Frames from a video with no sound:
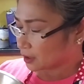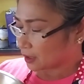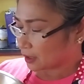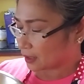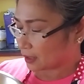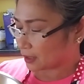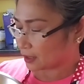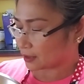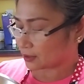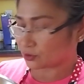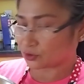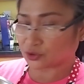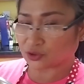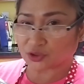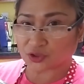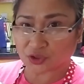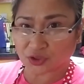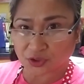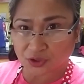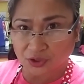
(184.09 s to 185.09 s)
I
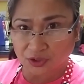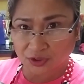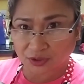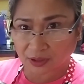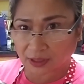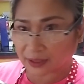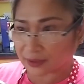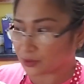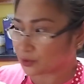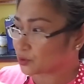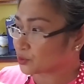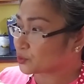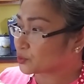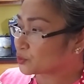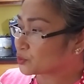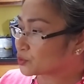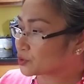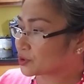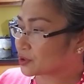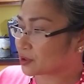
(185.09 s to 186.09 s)

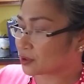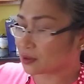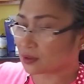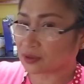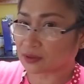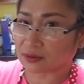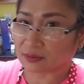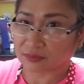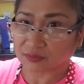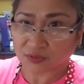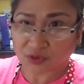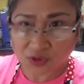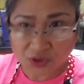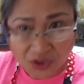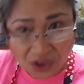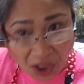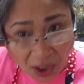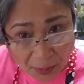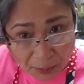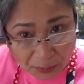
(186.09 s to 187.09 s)
use the
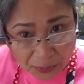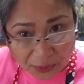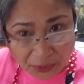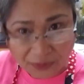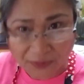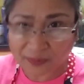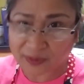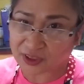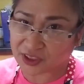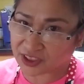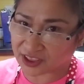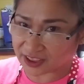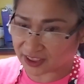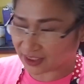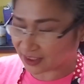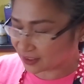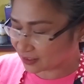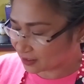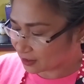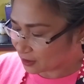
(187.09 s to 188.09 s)
chopper machine